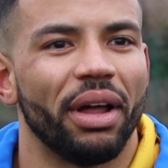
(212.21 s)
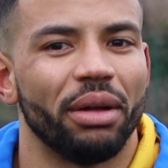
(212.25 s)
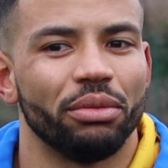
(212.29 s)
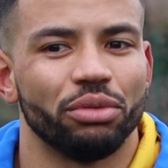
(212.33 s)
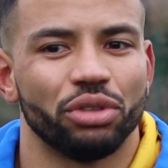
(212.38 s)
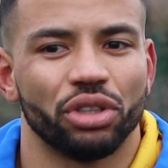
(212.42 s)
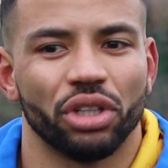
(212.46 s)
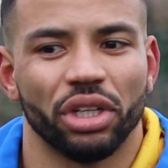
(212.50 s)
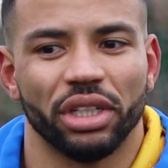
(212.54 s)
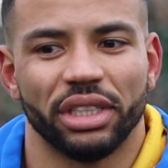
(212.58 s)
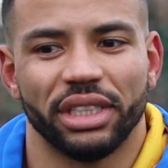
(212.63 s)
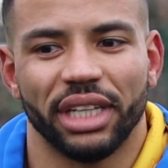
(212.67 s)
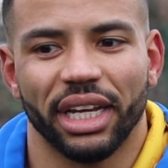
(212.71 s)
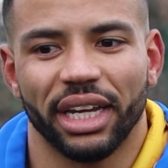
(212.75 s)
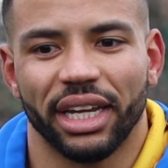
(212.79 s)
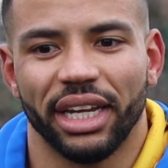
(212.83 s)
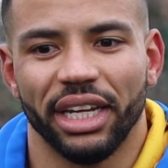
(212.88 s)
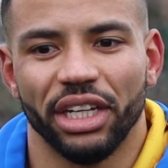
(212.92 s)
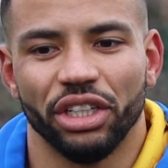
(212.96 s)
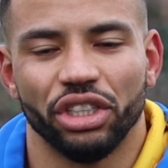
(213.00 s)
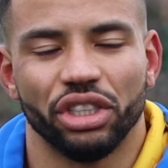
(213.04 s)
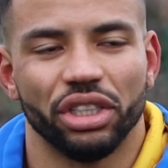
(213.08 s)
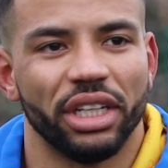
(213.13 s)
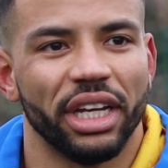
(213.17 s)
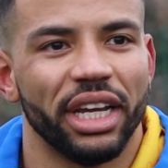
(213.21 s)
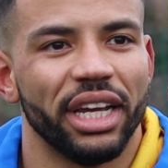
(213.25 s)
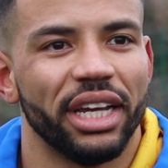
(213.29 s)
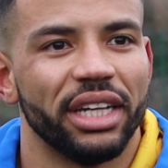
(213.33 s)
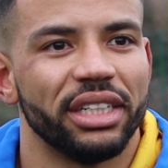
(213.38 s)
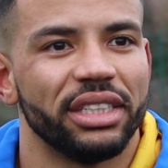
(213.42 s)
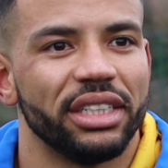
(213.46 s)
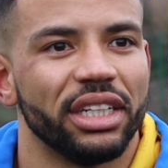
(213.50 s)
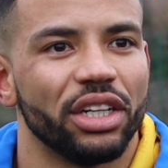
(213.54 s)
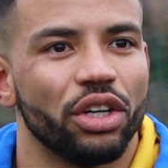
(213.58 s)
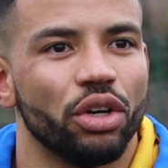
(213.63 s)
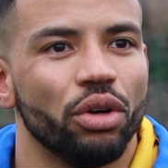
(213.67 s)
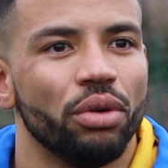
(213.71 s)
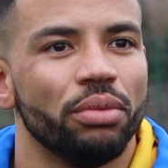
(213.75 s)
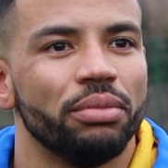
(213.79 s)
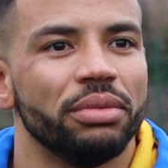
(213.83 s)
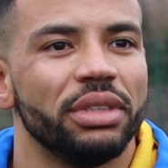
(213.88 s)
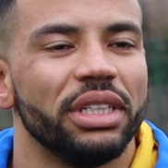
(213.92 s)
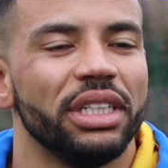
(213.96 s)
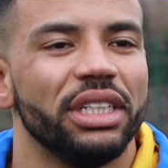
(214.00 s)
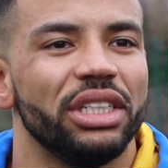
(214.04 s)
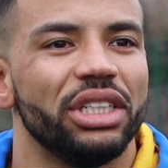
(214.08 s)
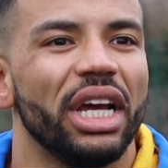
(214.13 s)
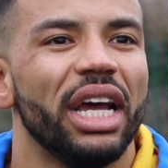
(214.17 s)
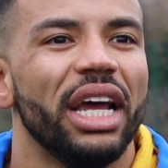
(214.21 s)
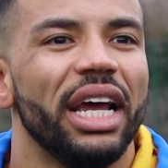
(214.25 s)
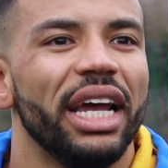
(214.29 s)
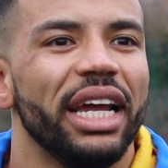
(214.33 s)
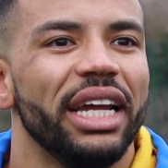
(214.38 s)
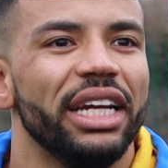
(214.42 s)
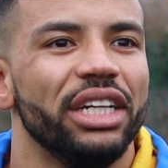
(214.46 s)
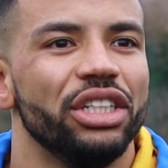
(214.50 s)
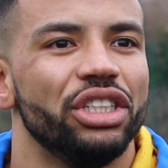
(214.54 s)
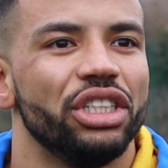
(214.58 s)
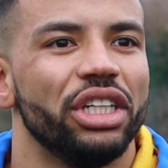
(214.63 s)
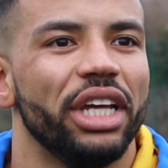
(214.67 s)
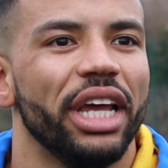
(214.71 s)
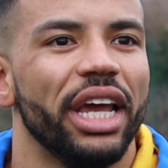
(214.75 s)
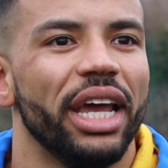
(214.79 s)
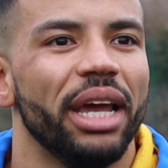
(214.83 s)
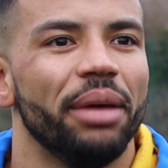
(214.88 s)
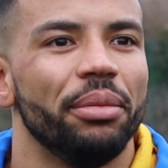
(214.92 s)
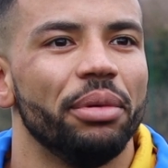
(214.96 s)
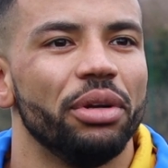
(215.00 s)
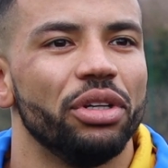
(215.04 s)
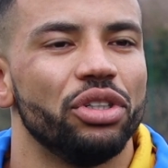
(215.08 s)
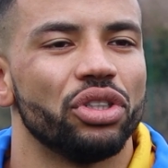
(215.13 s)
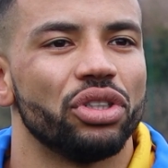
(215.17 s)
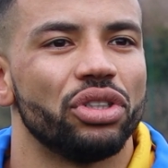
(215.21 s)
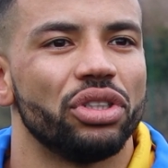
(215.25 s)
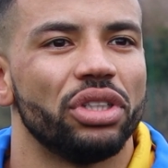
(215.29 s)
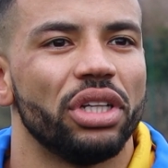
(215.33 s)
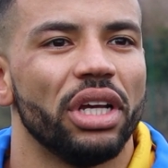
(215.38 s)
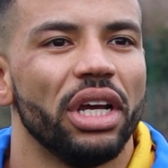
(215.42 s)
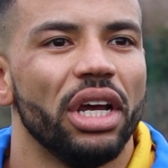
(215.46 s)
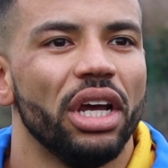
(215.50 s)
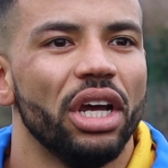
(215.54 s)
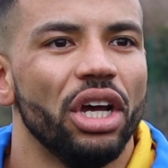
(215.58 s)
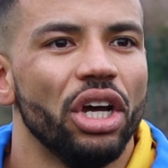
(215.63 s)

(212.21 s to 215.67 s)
I'm just going to take each day as it comes, each game, and just